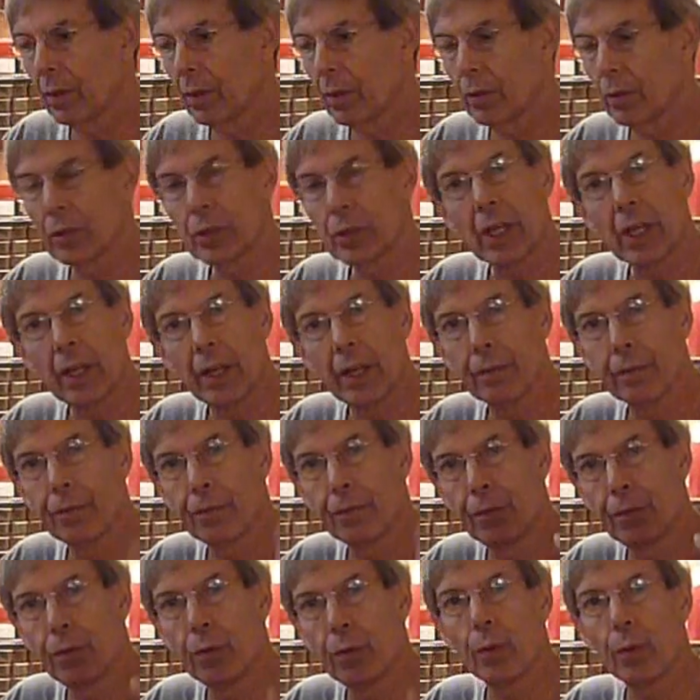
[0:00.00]
There's kind of
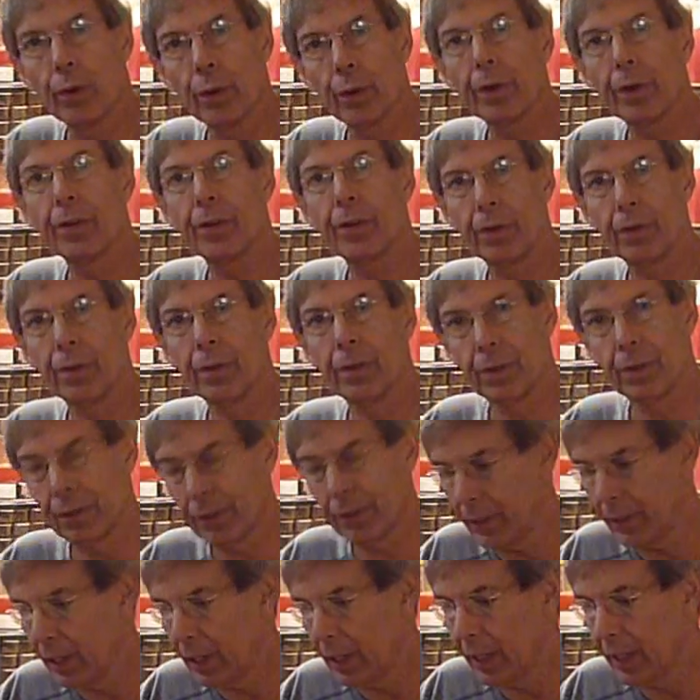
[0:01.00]
4
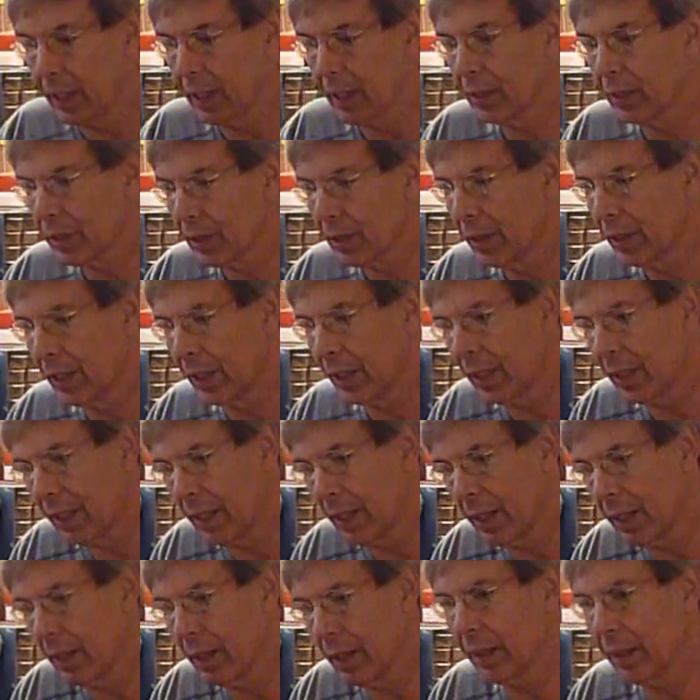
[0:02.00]
things that
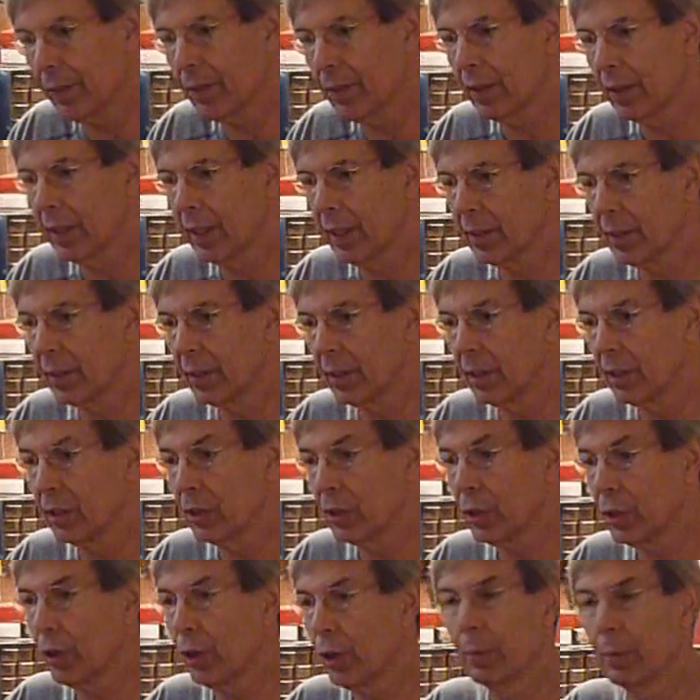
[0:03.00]
I think that
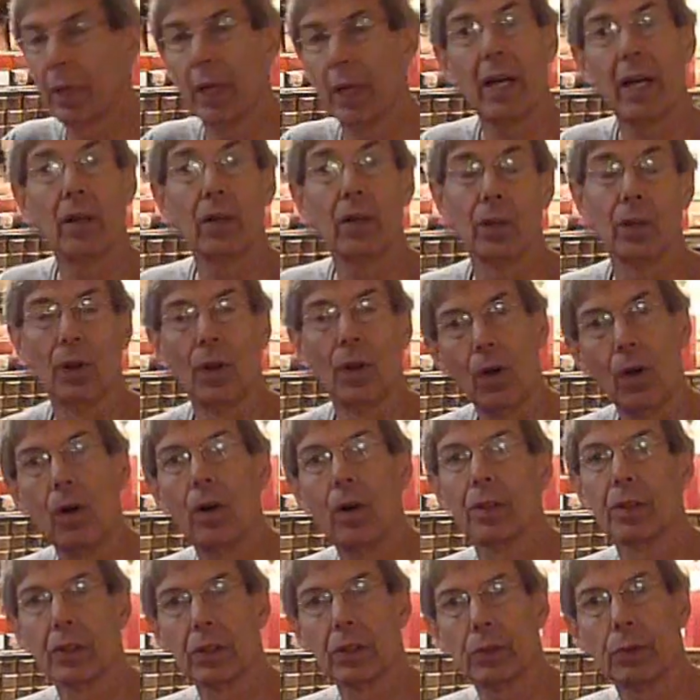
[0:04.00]
determine how
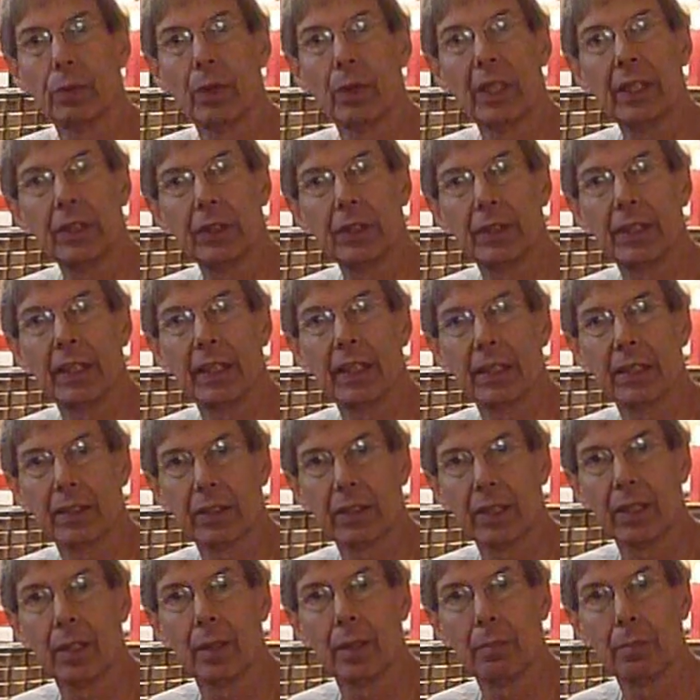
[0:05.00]
long this rain stick
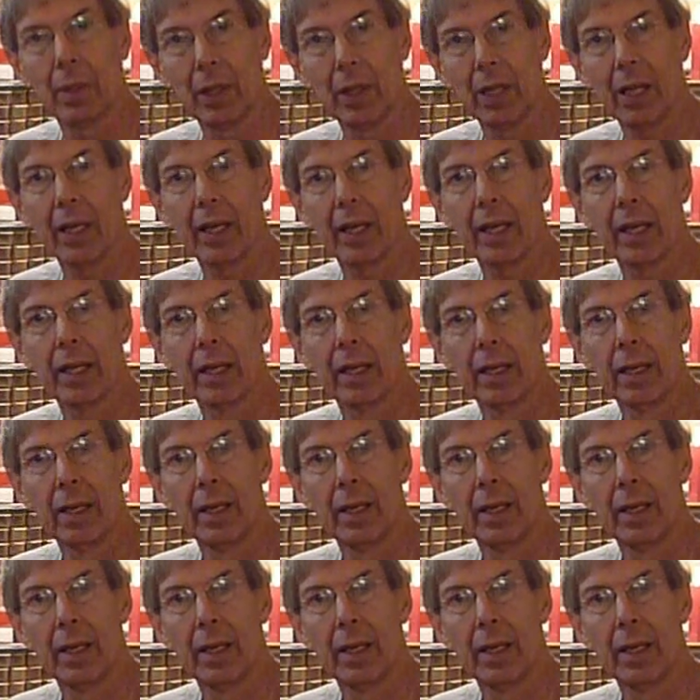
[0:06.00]
is going to play.